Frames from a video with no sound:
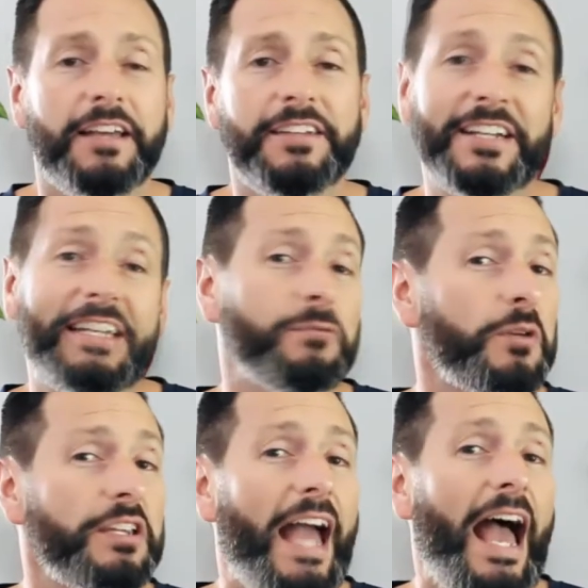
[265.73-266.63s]
Dunedin
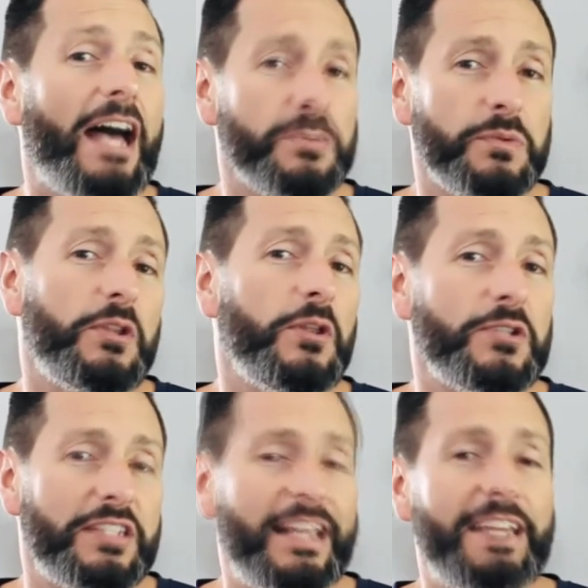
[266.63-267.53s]
really has one of
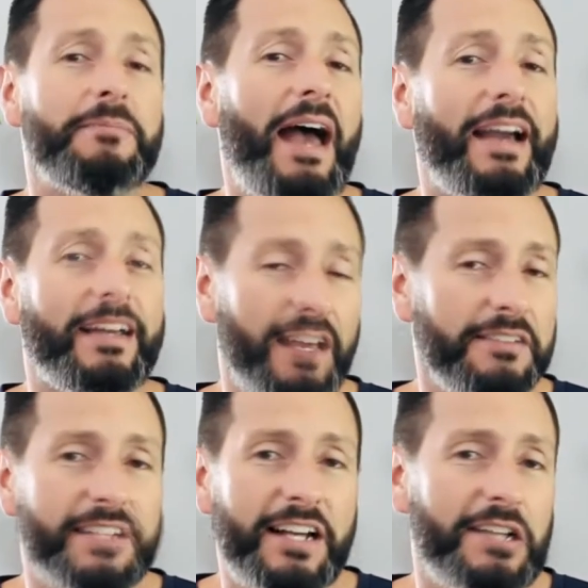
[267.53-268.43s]
those laid-back
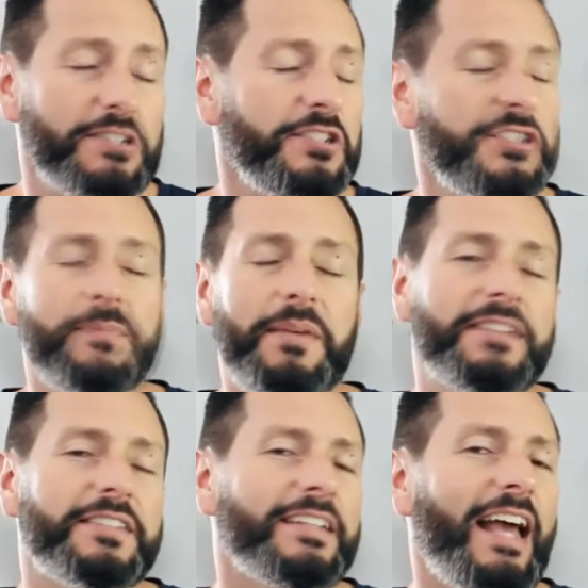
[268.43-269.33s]
lifestyles. It just
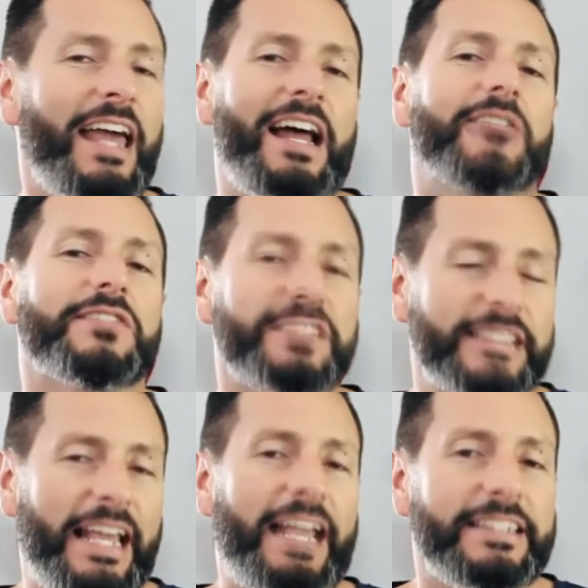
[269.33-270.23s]
makes it an
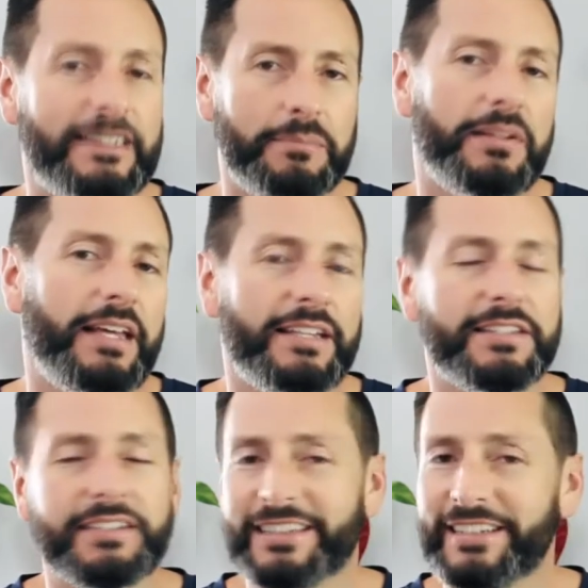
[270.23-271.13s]
outstanding
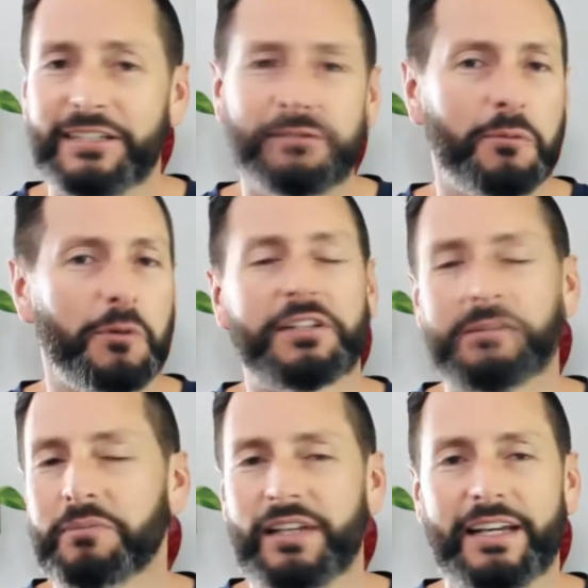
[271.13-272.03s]
place to live, work,
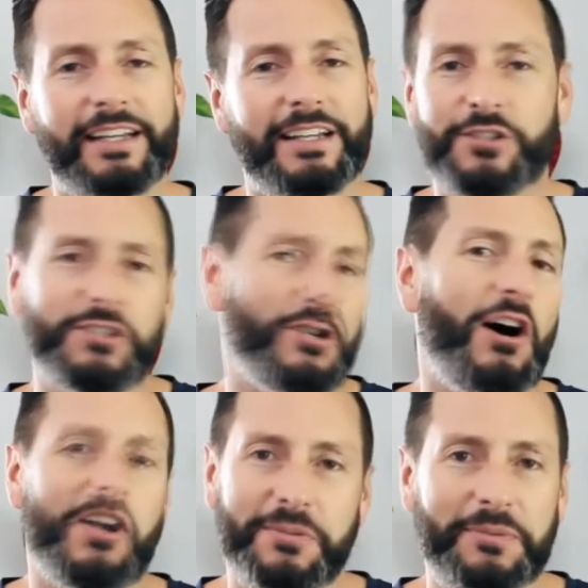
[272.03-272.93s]
and play. It's just
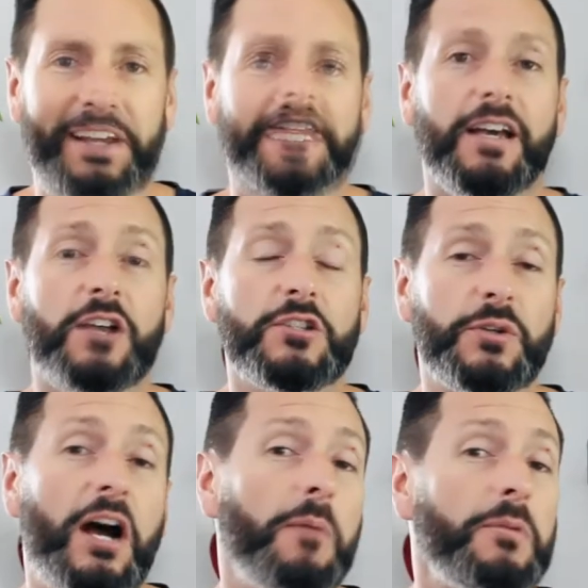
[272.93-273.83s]
awesome, guys. So
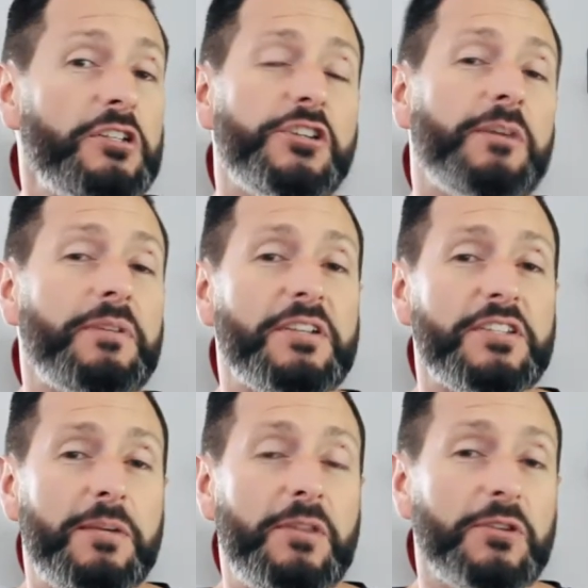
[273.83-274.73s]
now I'm going to jump into
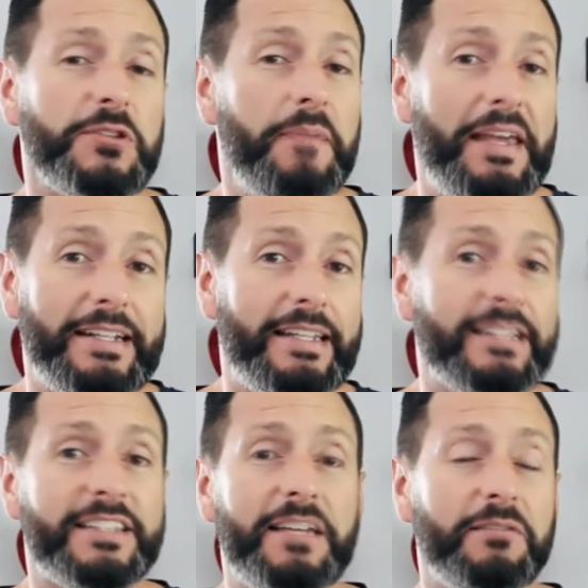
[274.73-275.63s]
some of those
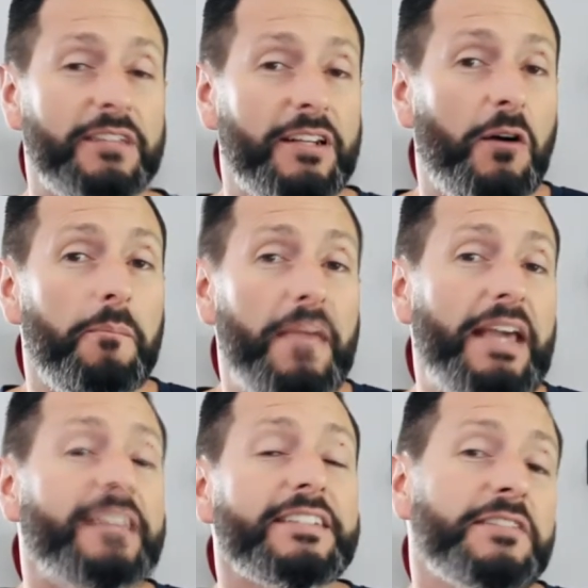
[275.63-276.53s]
amenities that, you know,
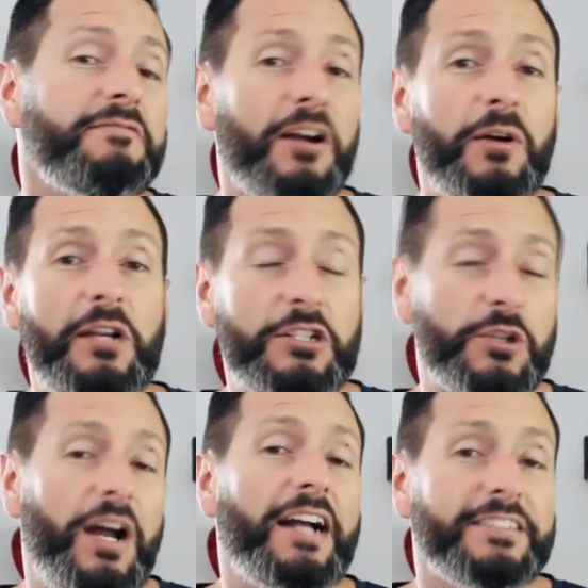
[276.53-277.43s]
make this a very
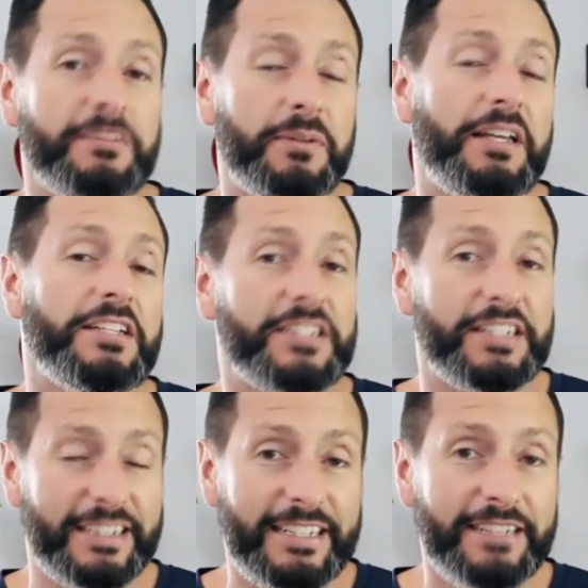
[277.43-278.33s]
attractive place
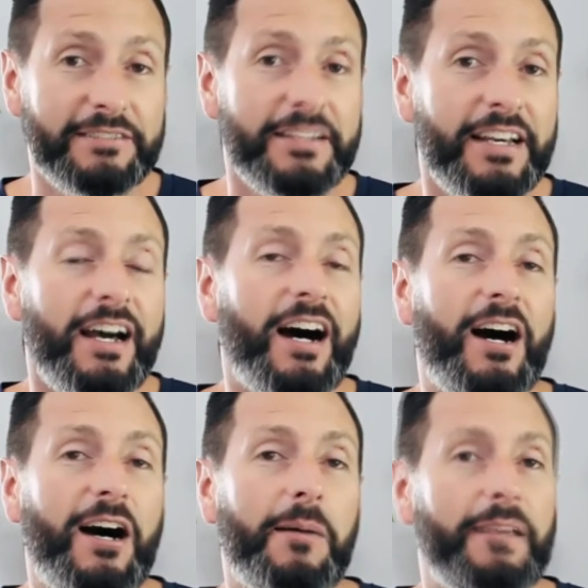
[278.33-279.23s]
to live,
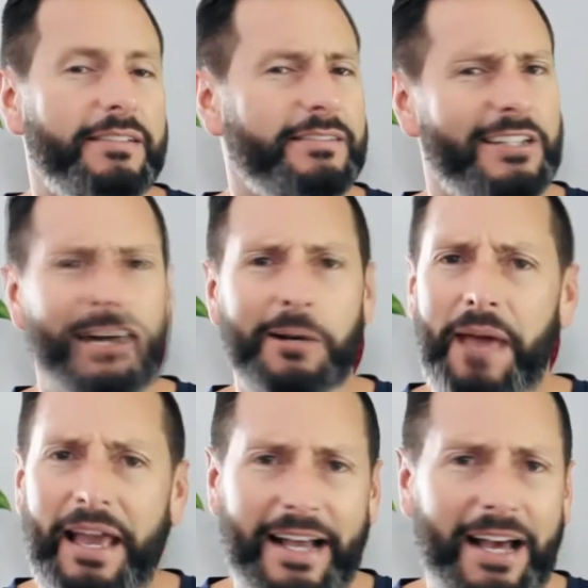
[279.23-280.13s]
to come
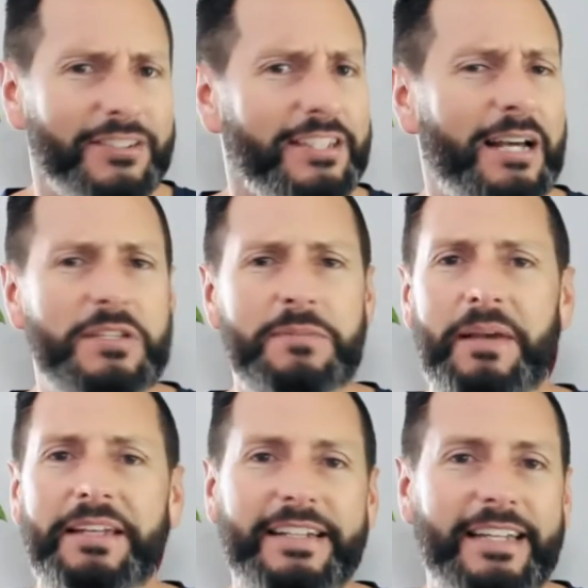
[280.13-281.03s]
hang out, to come
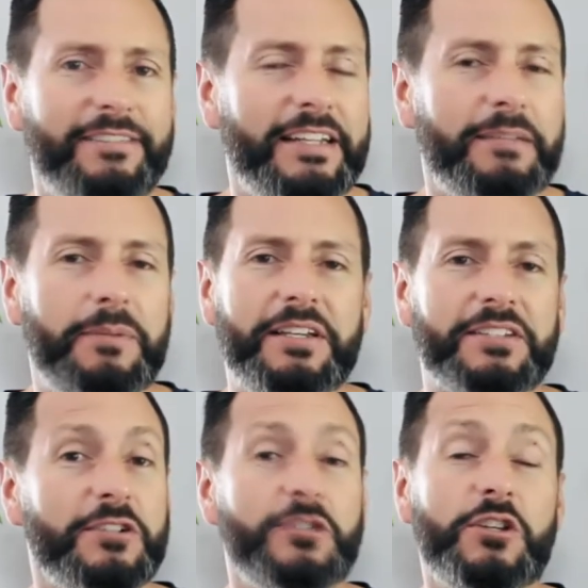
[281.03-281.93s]
spend an evening,
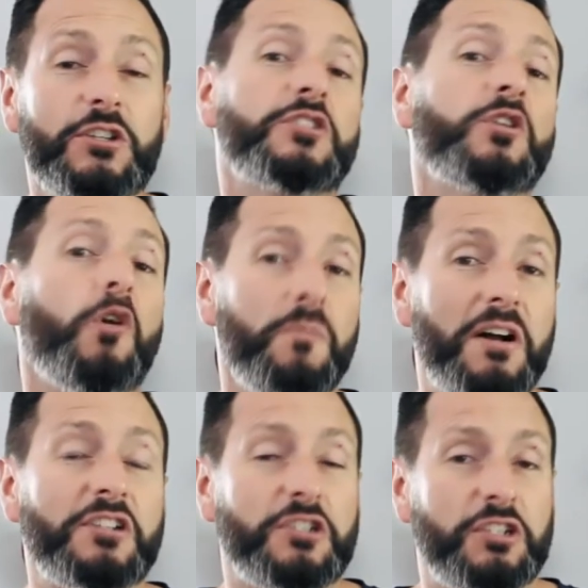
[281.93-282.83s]
because there's just so
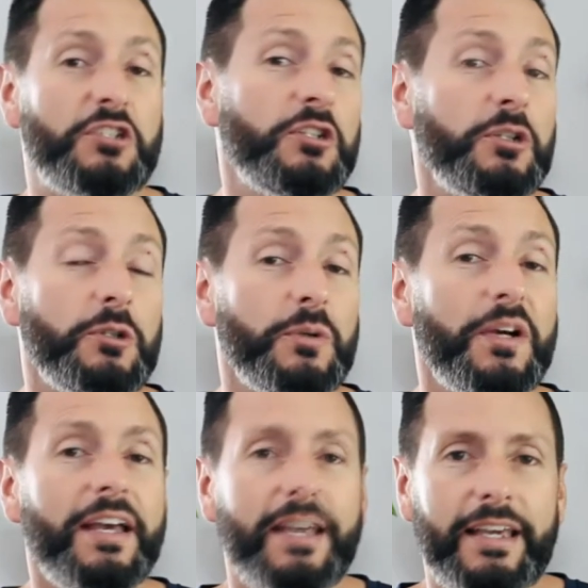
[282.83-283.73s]
much to
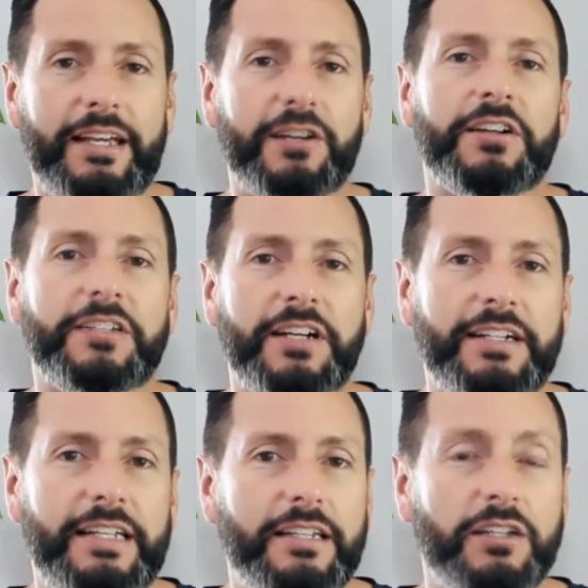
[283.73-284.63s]
do here in
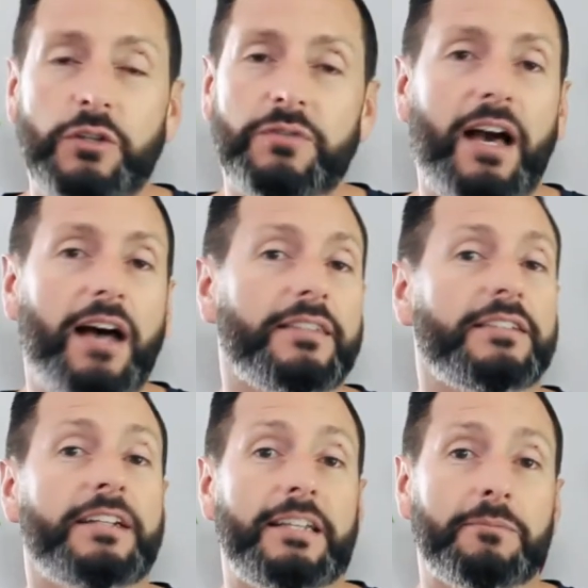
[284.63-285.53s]
Dunedin. You've got the
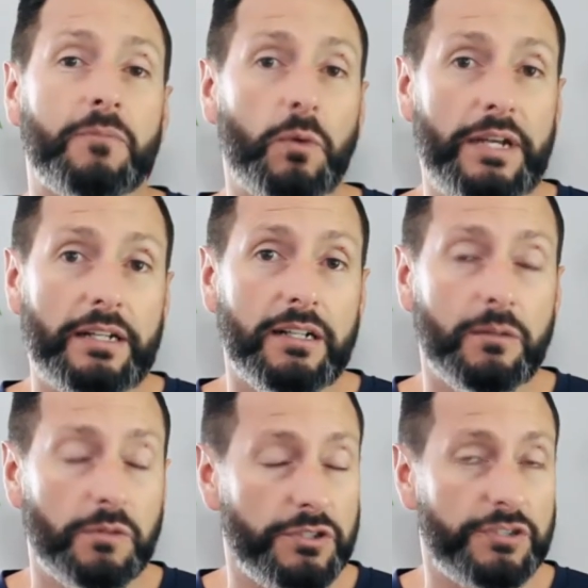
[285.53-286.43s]
Dunedin Marina,
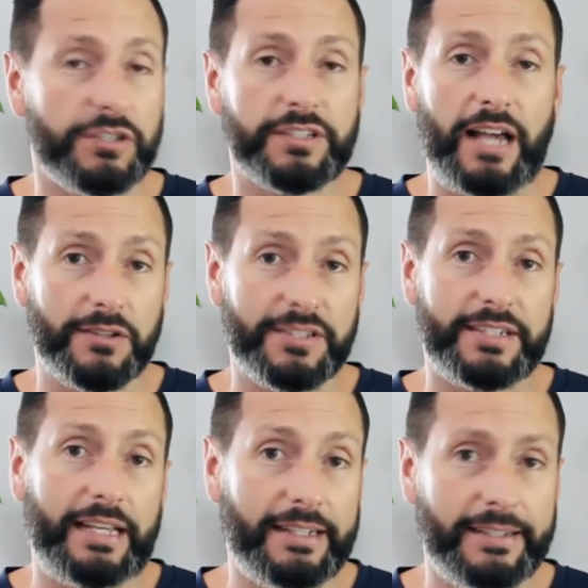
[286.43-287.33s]
which is just
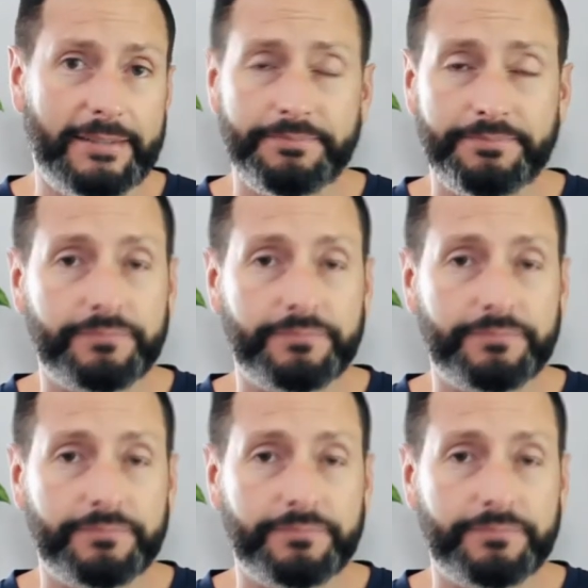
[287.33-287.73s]
outstanding.